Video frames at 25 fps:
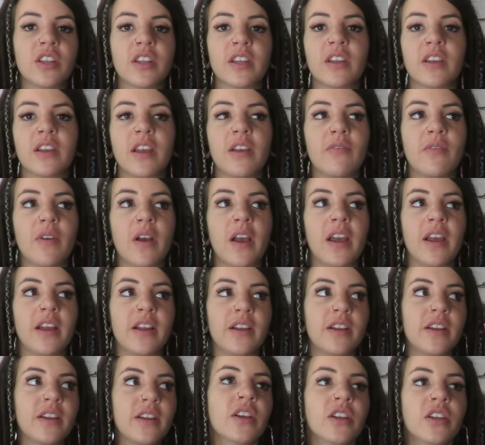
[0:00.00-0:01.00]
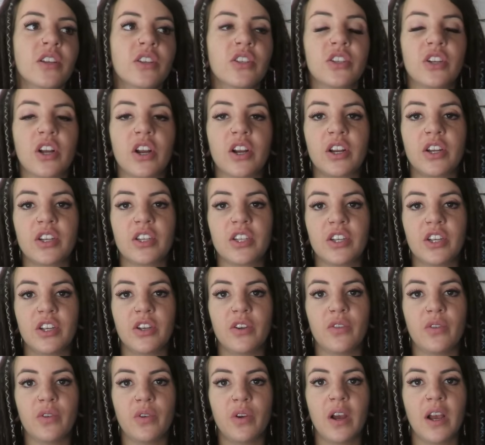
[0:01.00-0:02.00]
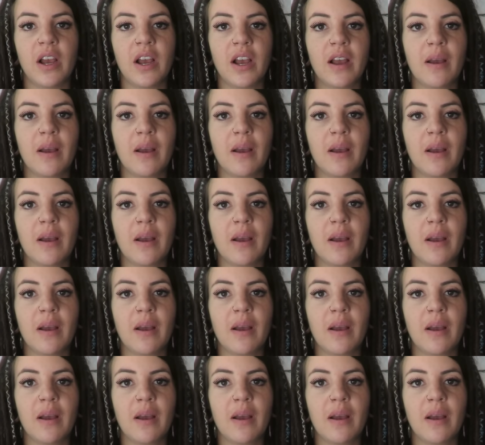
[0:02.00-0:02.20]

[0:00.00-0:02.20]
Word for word: Like if I started to